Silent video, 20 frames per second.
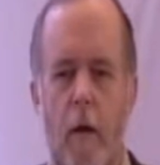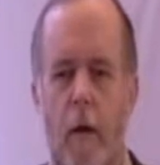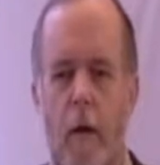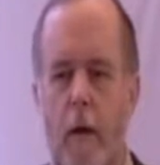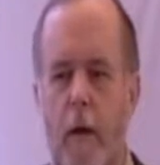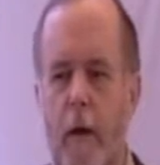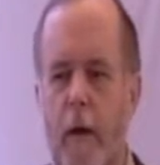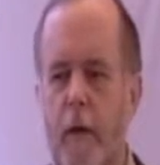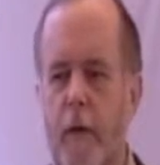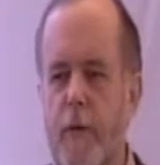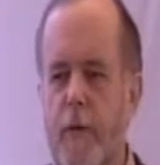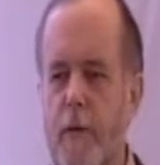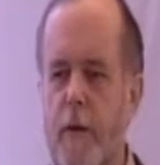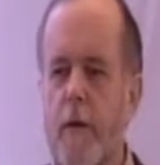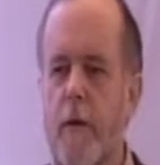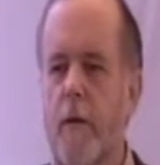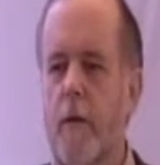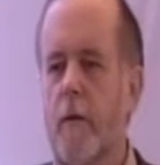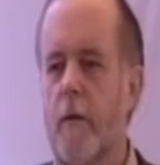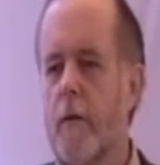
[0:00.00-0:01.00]
And in
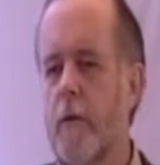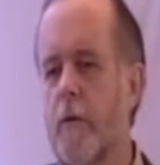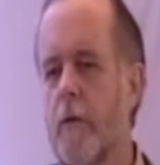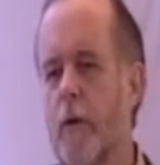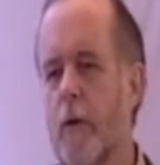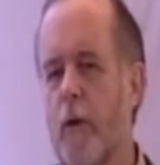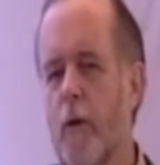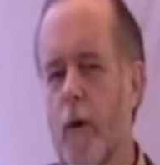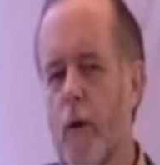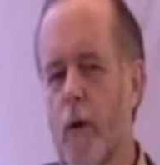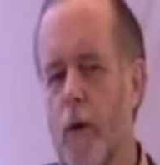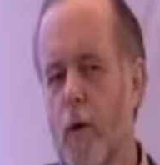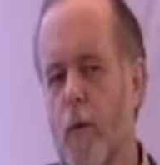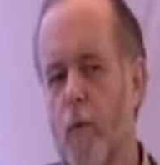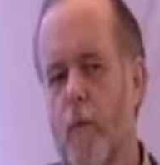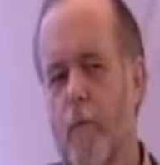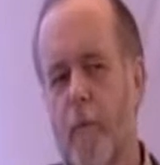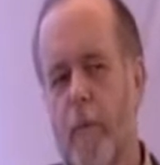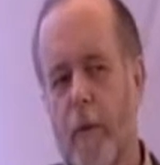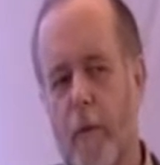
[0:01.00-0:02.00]
seeking the new logo,
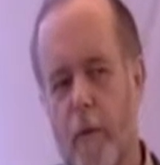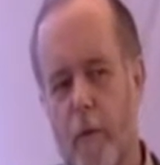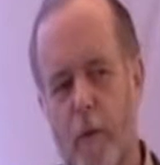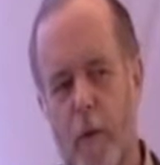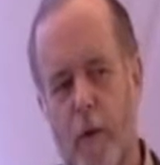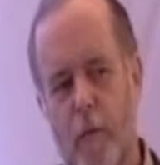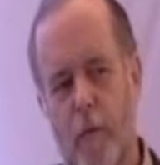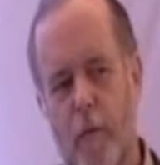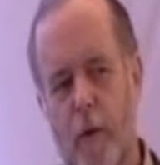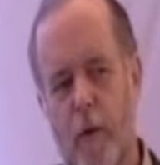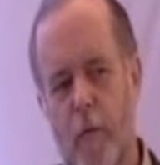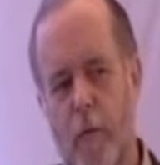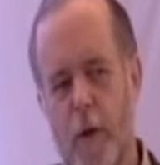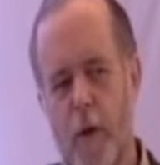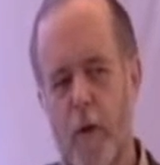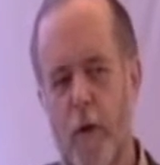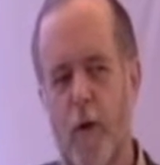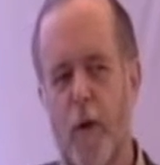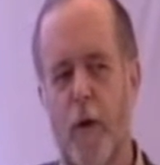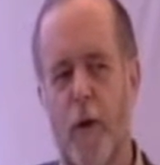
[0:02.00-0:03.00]
we, we, we
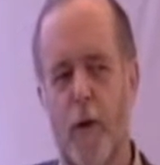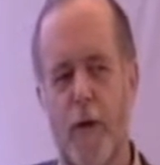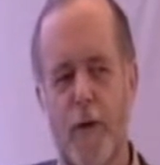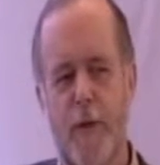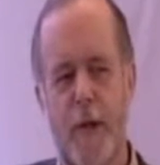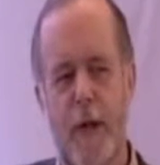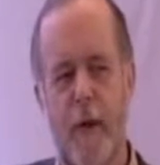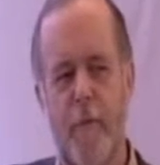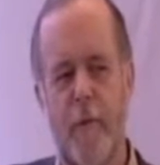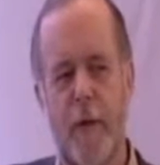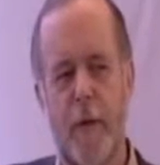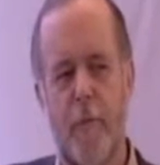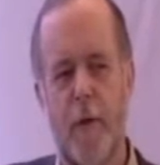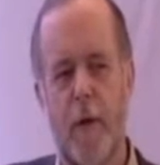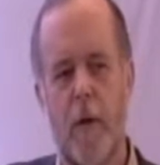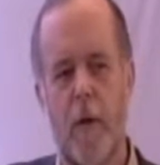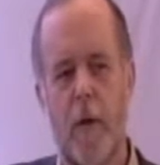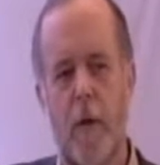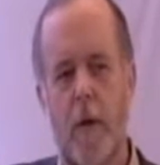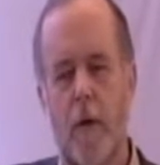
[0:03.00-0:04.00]
told our design
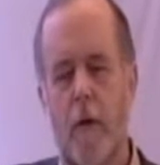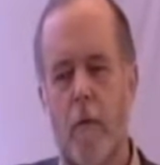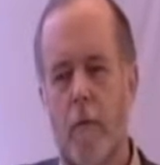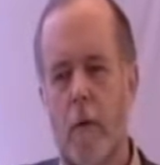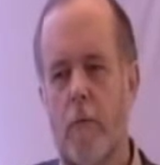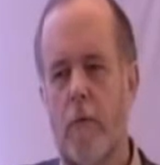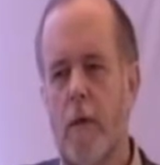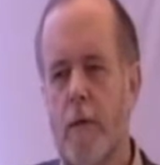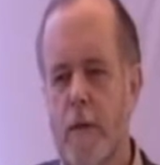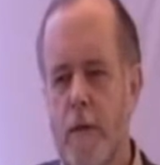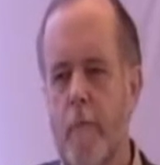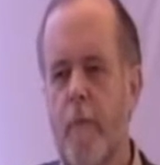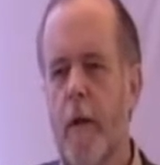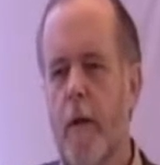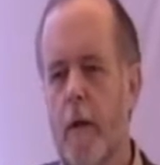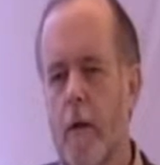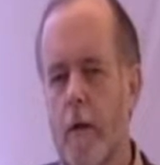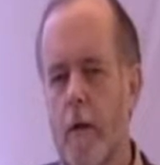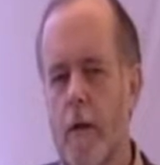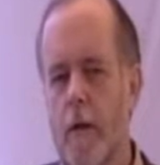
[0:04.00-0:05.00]
people, we want
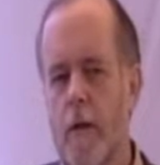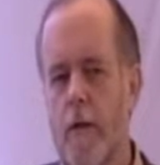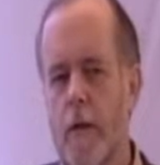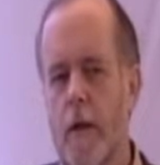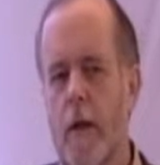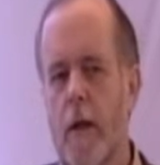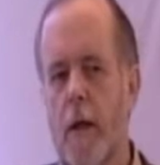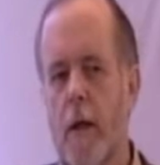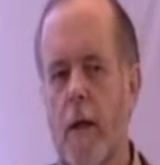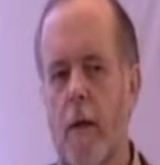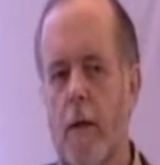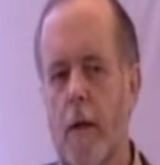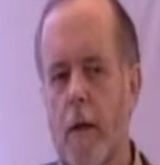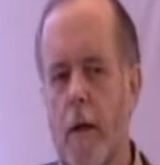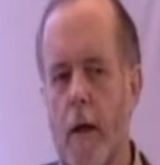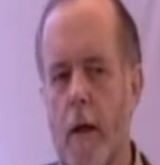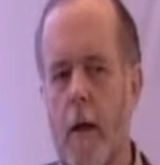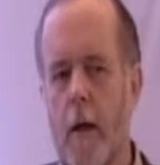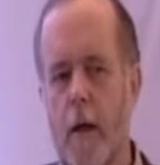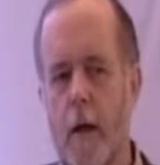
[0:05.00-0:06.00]
something that looks Canadian to
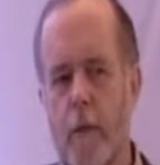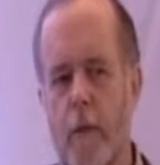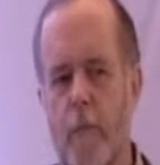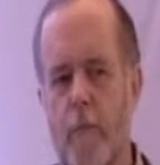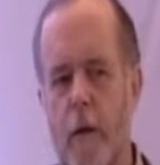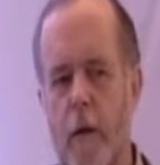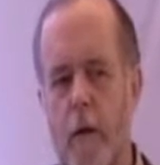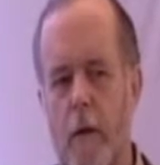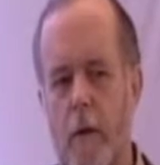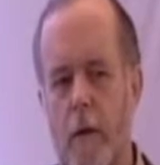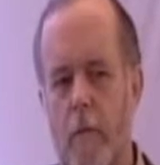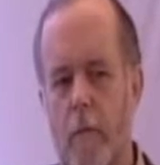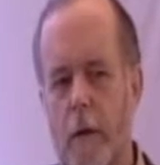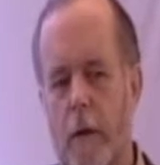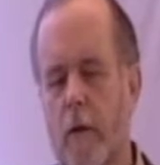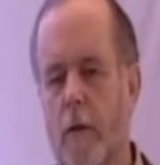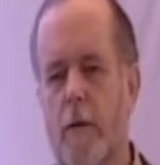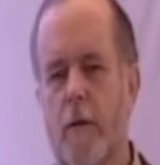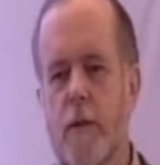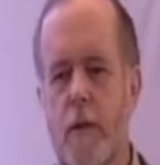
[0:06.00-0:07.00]
Canadians, but
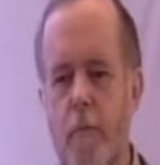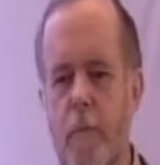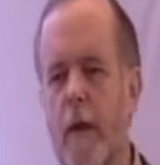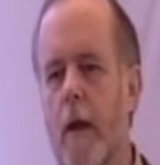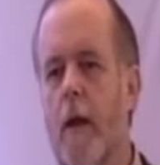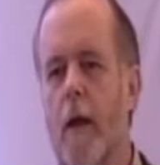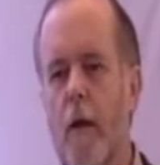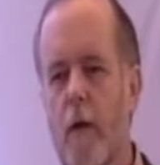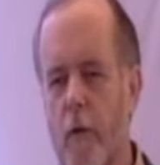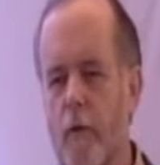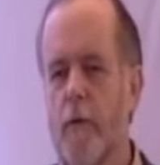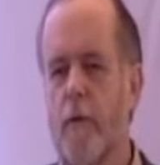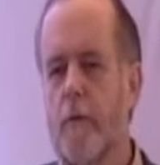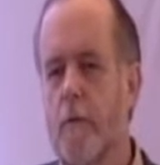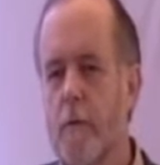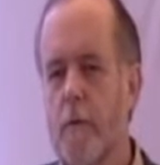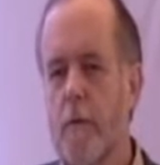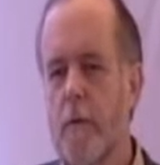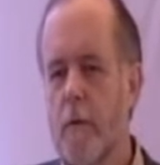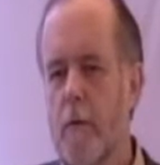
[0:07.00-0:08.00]
looks something else
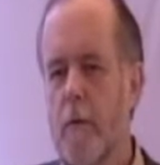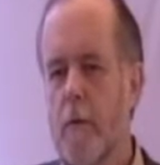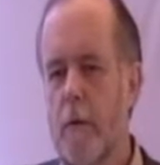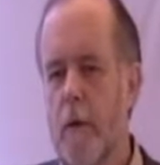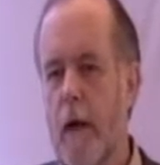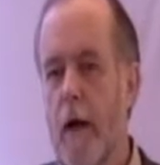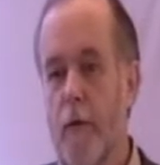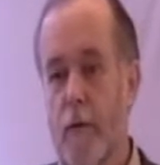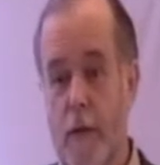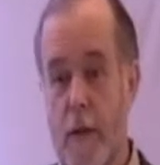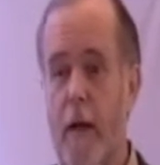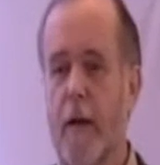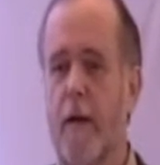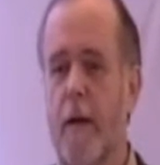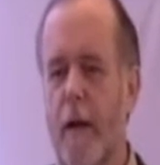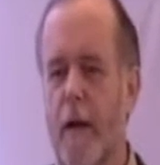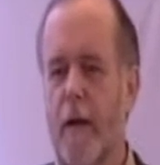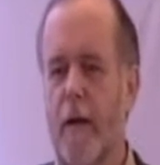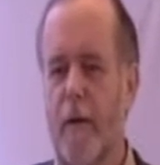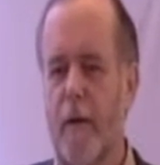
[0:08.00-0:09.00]
outside
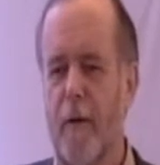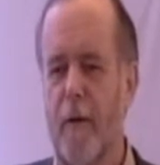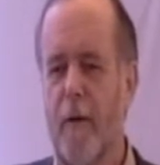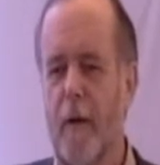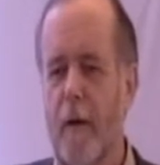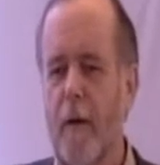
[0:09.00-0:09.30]
Canada.